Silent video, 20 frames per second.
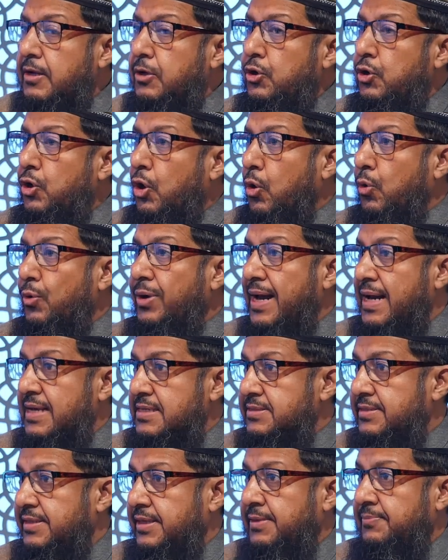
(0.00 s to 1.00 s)
known
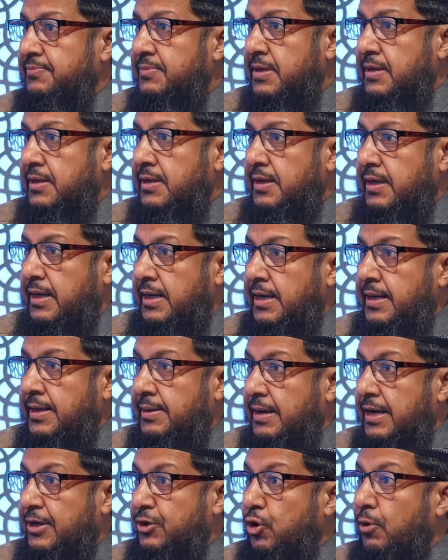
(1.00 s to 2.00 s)
as the
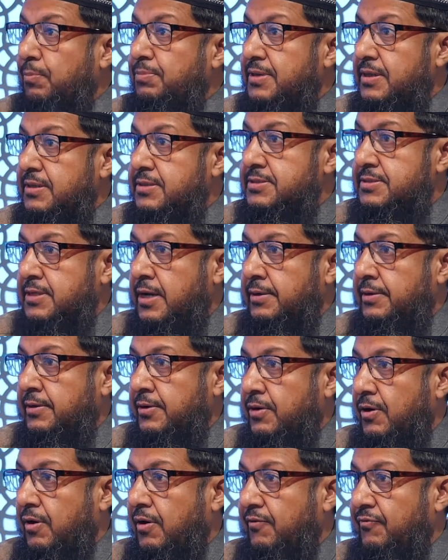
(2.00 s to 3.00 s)
adopted son
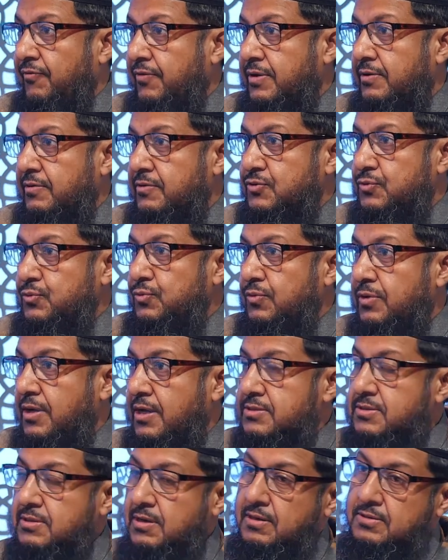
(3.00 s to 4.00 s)
of
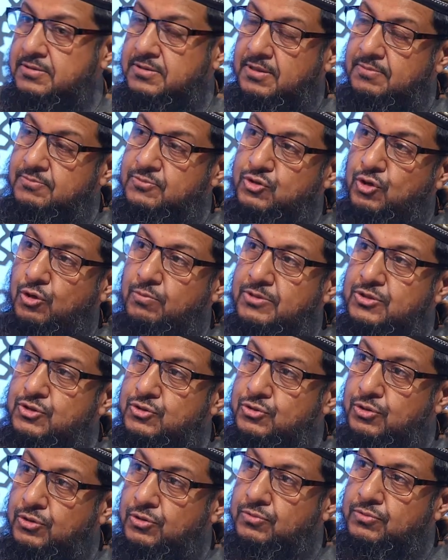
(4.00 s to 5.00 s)
Rasulullah sallallahu alaihi wasallam, so much
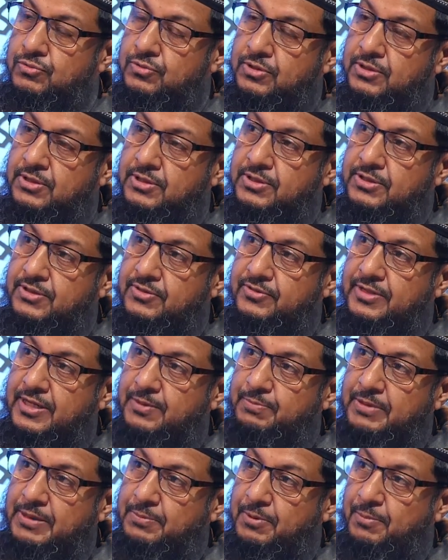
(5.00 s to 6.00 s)
so
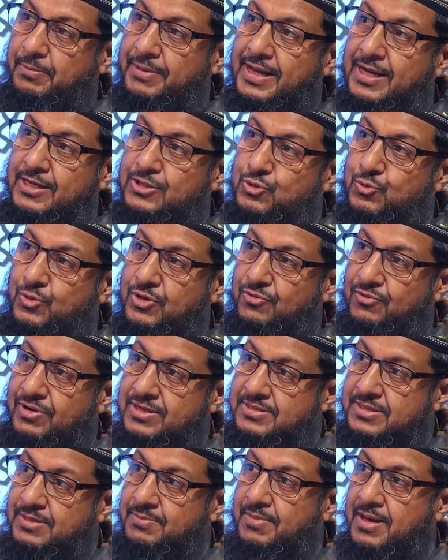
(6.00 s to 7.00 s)
that people began to
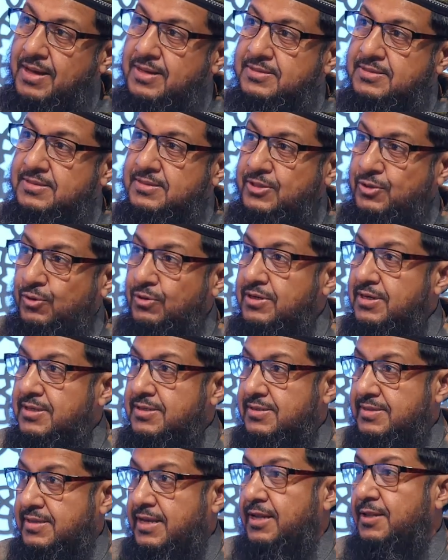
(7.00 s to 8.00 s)
address him as not
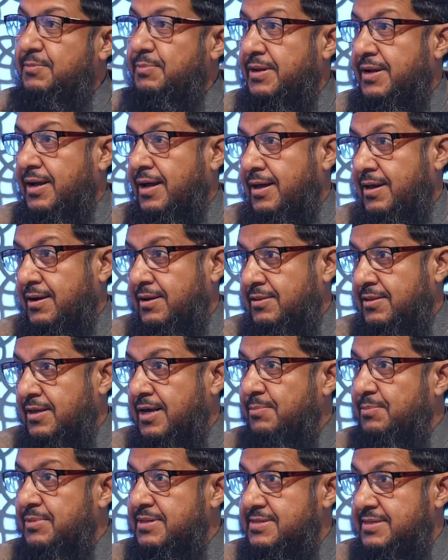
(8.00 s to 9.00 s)
Zayd bin
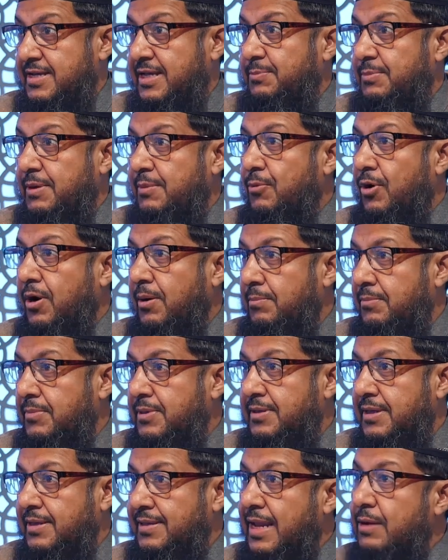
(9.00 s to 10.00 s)
Haritha, but Zayd bin
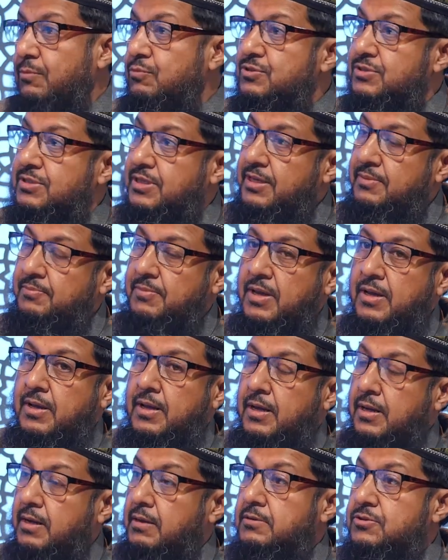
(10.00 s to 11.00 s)
Muhammad. And that was the
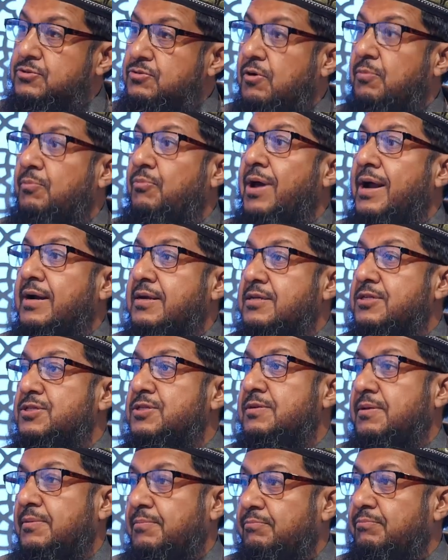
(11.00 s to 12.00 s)
cultural
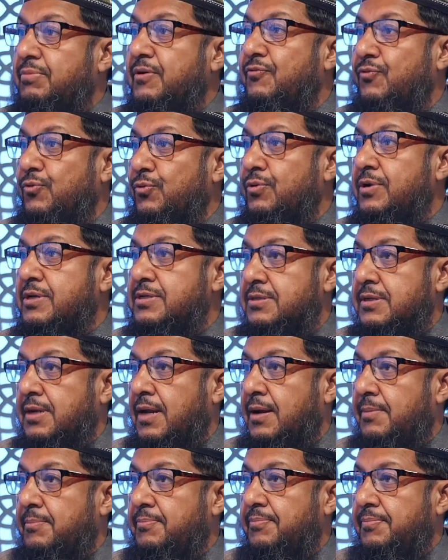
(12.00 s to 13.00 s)
practice before
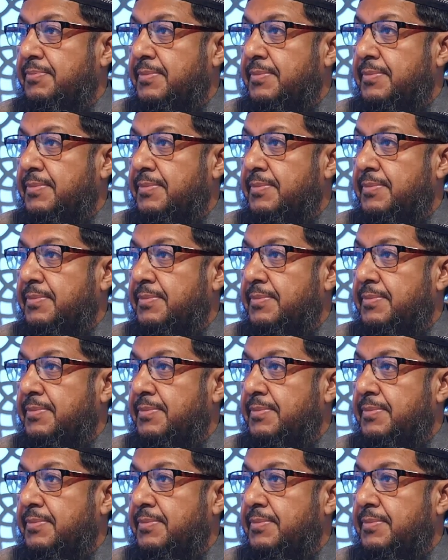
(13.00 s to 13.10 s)
Islam.